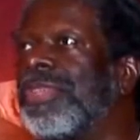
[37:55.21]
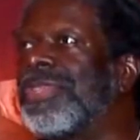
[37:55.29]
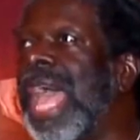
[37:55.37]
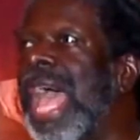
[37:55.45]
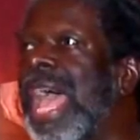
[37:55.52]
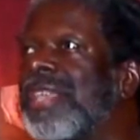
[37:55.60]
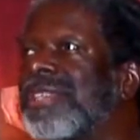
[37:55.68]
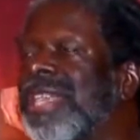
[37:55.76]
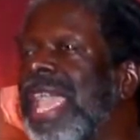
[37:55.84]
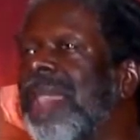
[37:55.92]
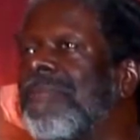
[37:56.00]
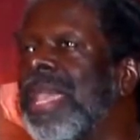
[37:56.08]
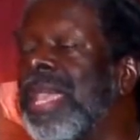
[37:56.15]
guys
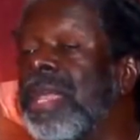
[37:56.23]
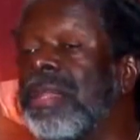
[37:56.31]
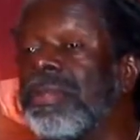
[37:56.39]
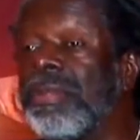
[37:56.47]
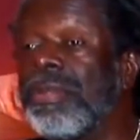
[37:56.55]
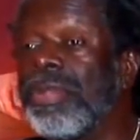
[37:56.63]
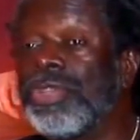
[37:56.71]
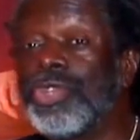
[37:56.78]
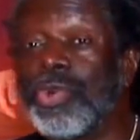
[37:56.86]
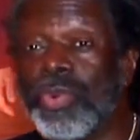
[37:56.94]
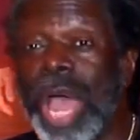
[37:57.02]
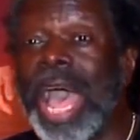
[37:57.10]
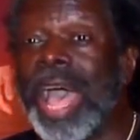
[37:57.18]
came in to
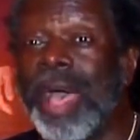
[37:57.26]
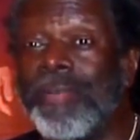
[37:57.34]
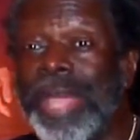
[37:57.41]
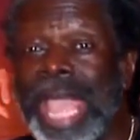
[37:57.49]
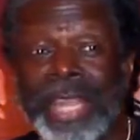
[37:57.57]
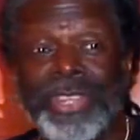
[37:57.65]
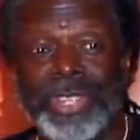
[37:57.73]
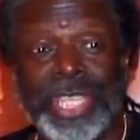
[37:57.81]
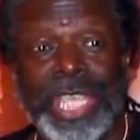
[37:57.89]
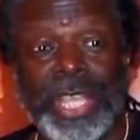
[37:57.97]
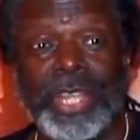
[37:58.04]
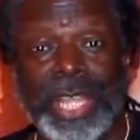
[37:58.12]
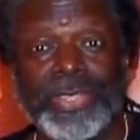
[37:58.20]
rob and to
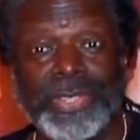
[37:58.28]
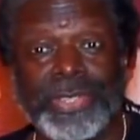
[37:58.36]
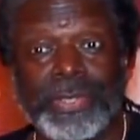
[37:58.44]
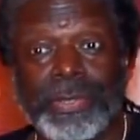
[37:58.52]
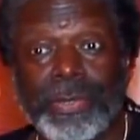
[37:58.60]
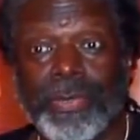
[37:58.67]
kill us.